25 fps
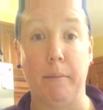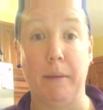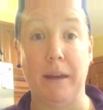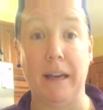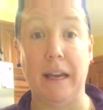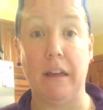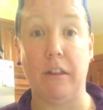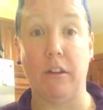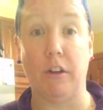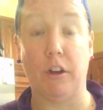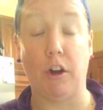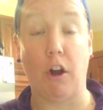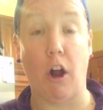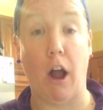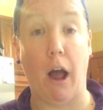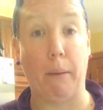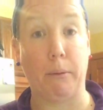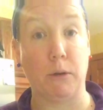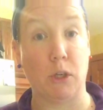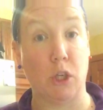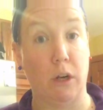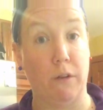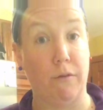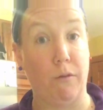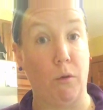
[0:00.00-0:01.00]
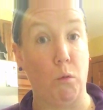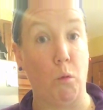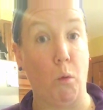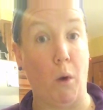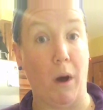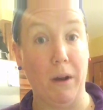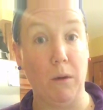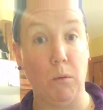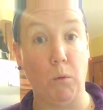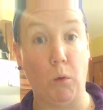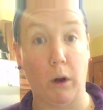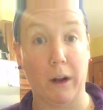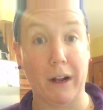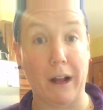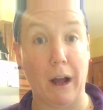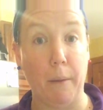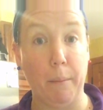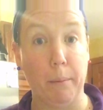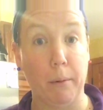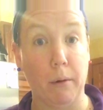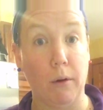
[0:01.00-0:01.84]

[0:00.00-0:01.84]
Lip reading: either your option of a 1 workout